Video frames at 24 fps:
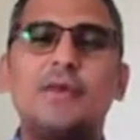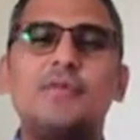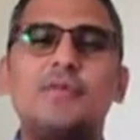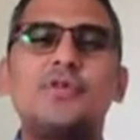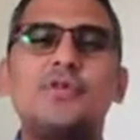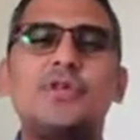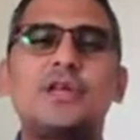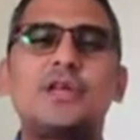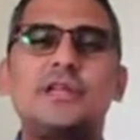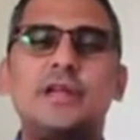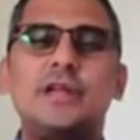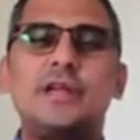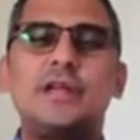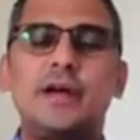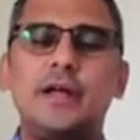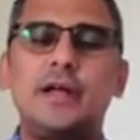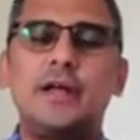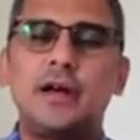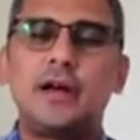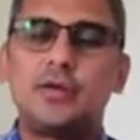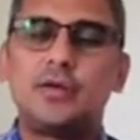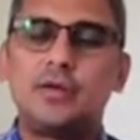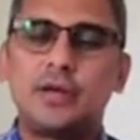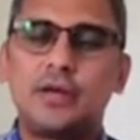I was just
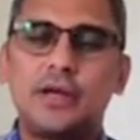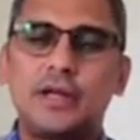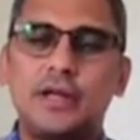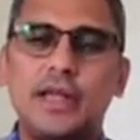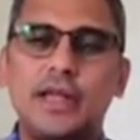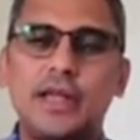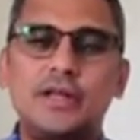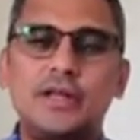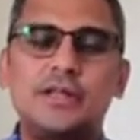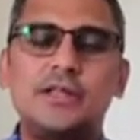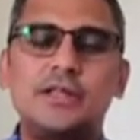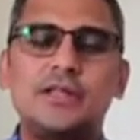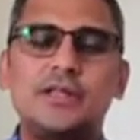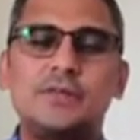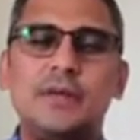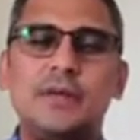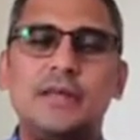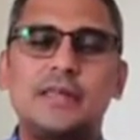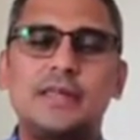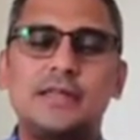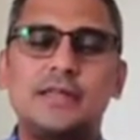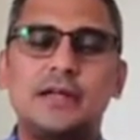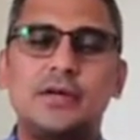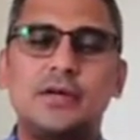hearing out Nigel's
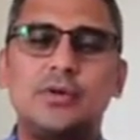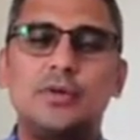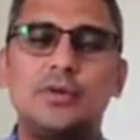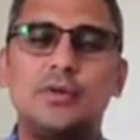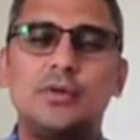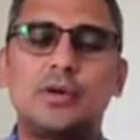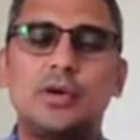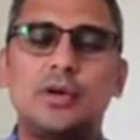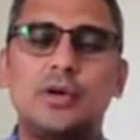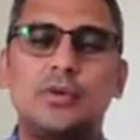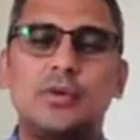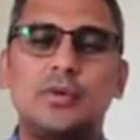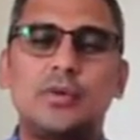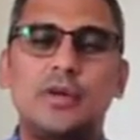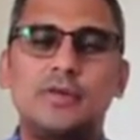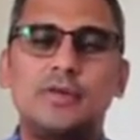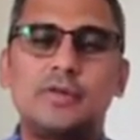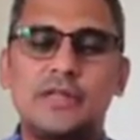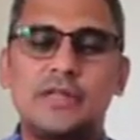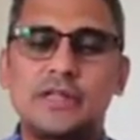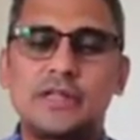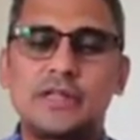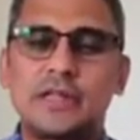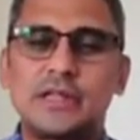piece at 2 o'clock when
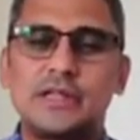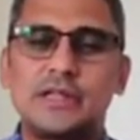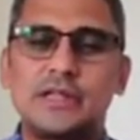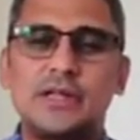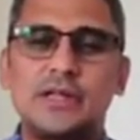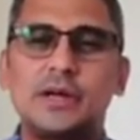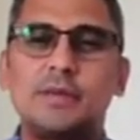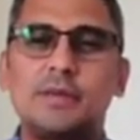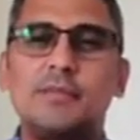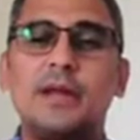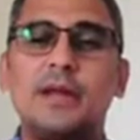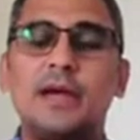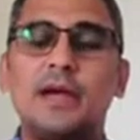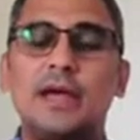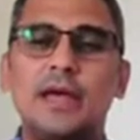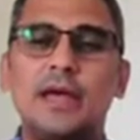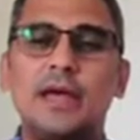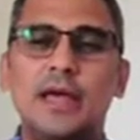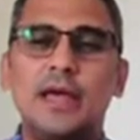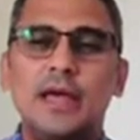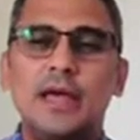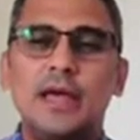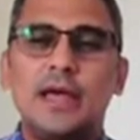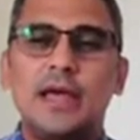he was discussing
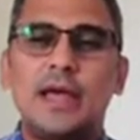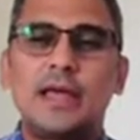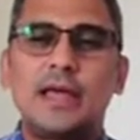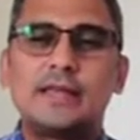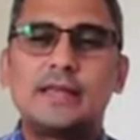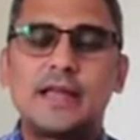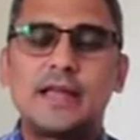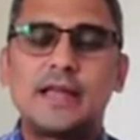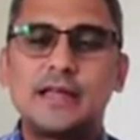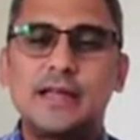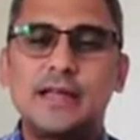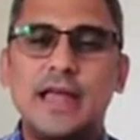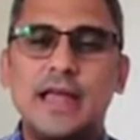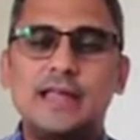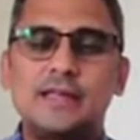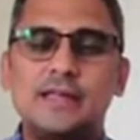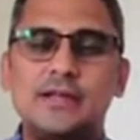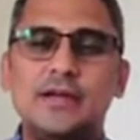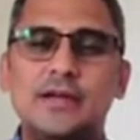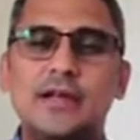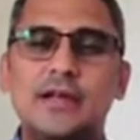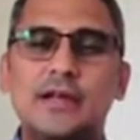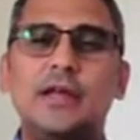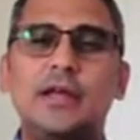Jamna as an
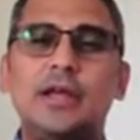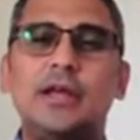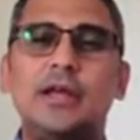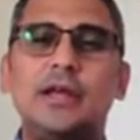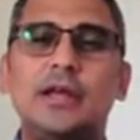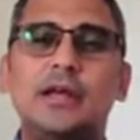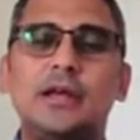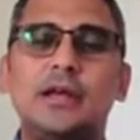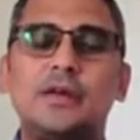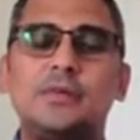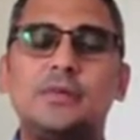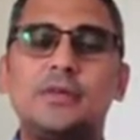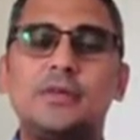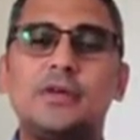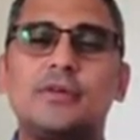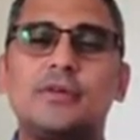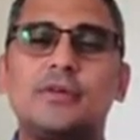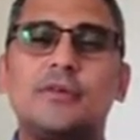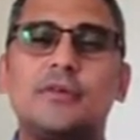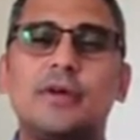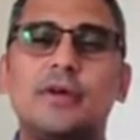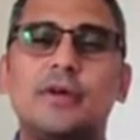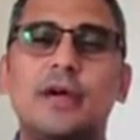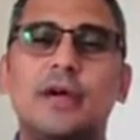ancillary in terms
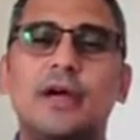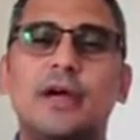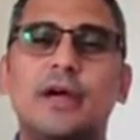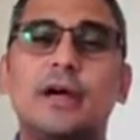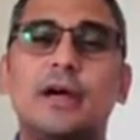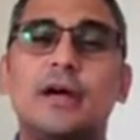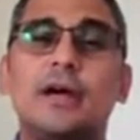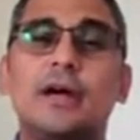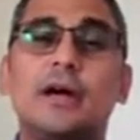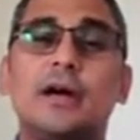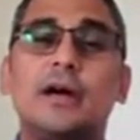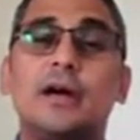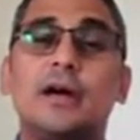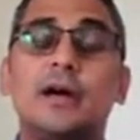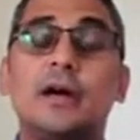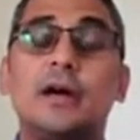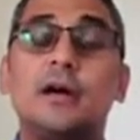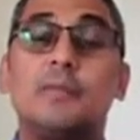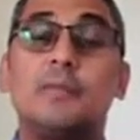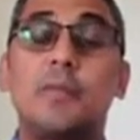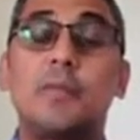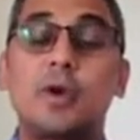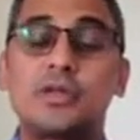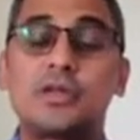of
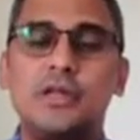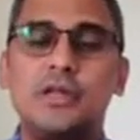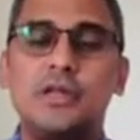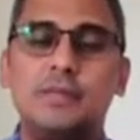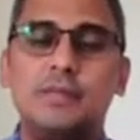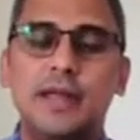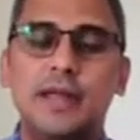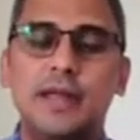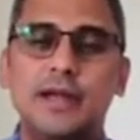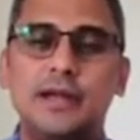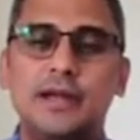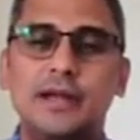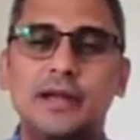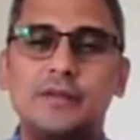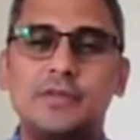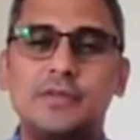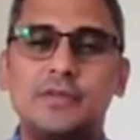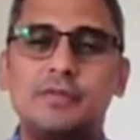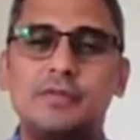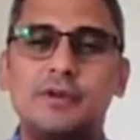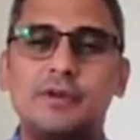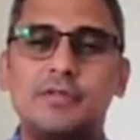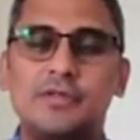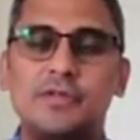a proxy play in
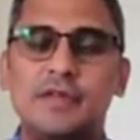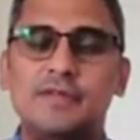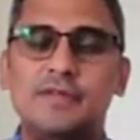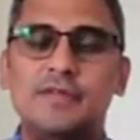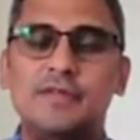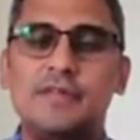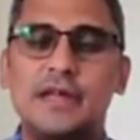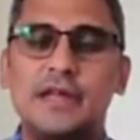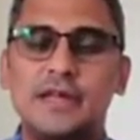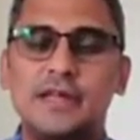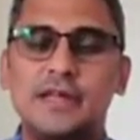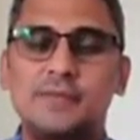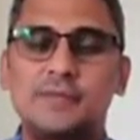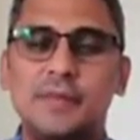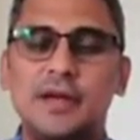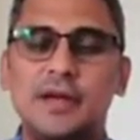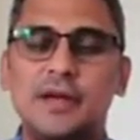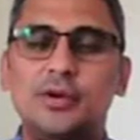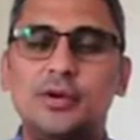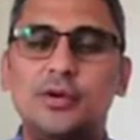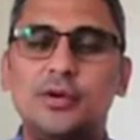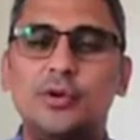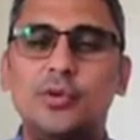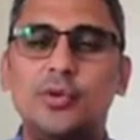terms of how CVs are
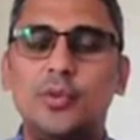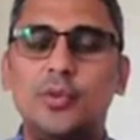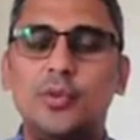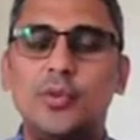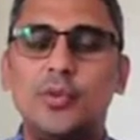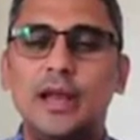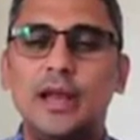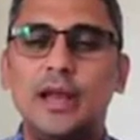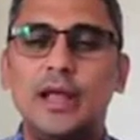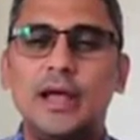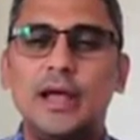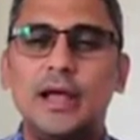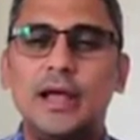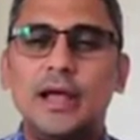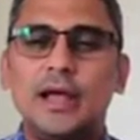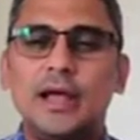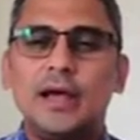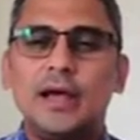expected to do well.